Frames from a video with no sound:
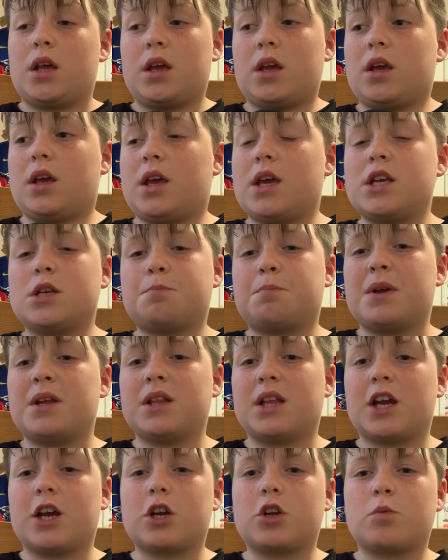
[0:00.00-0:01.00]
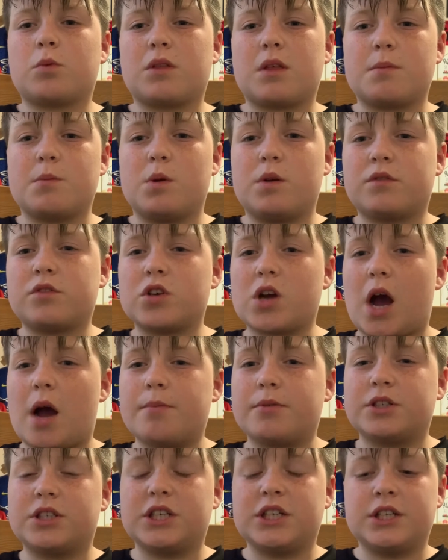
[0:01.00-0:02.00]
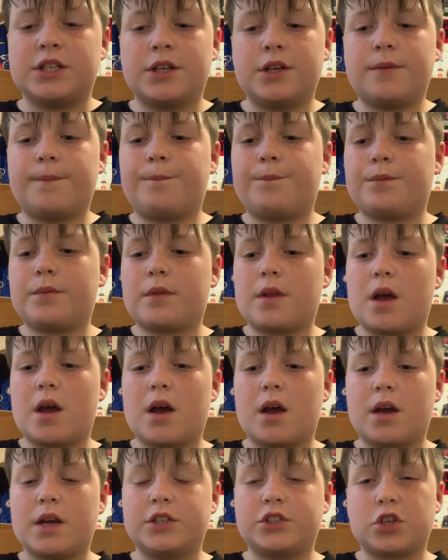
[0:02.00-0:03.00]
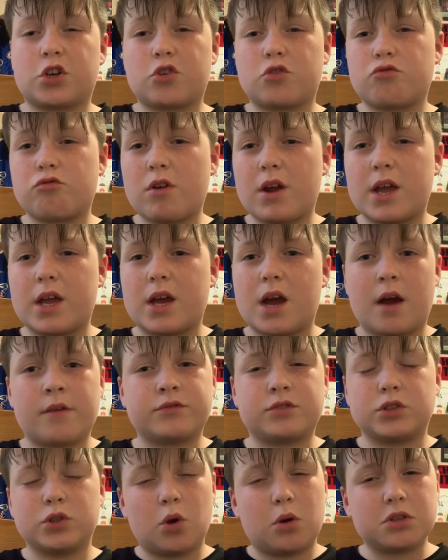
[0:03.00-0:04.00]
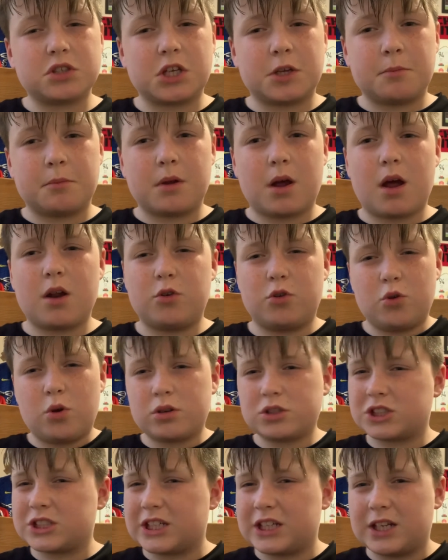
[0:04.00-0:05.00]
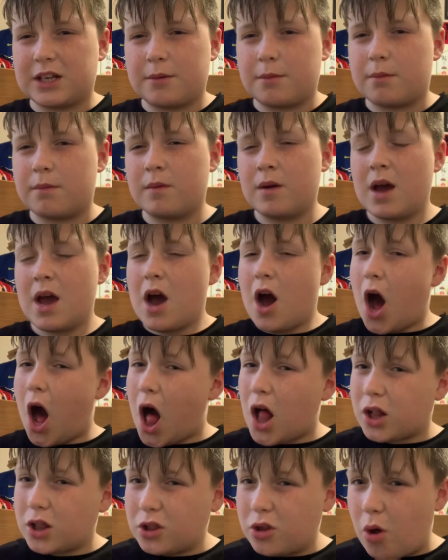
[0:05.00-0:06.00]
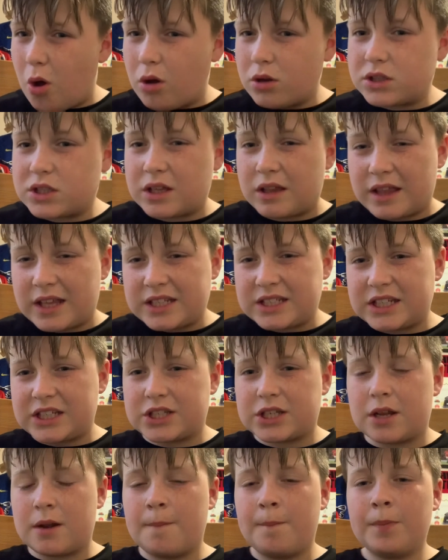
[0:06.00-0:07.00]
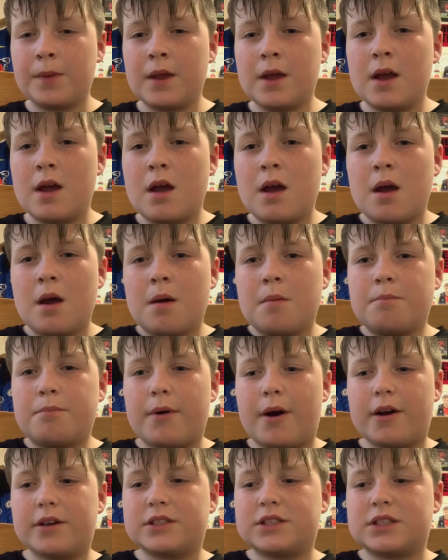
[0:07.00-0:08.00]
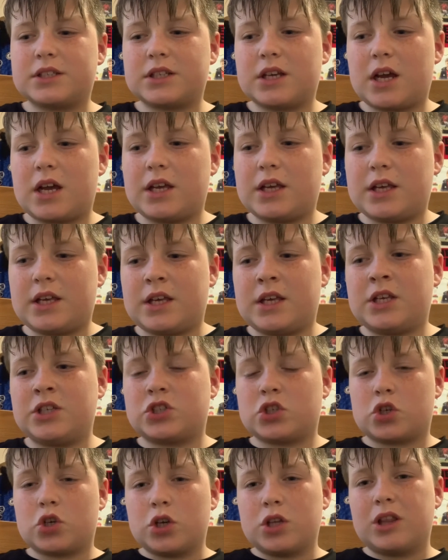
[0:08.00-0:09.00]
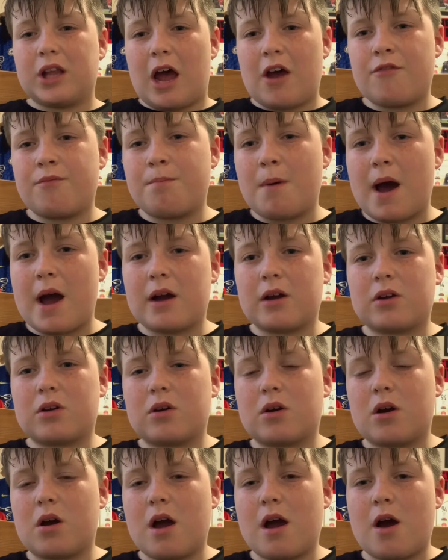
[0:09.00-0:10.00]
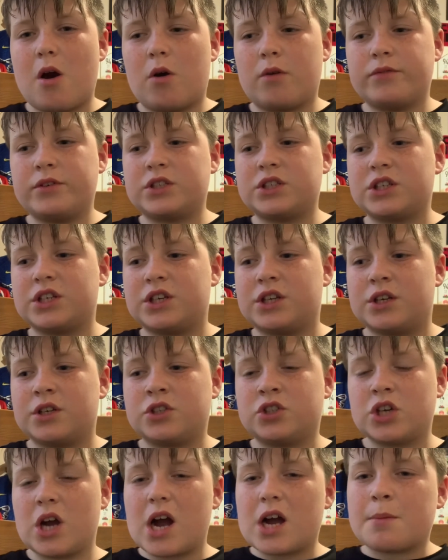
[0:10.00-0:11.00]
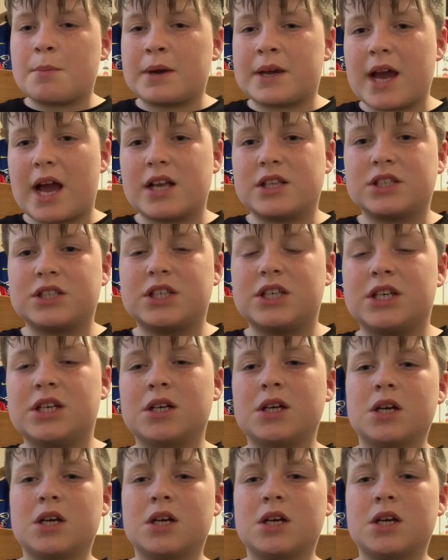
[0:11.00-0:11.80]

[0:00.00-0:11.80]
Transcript: he's been linked with a move to Aberdeen. He's a great. I've not seen him a lot this season, but he's a good left back. Obviously, Jack McKenzie,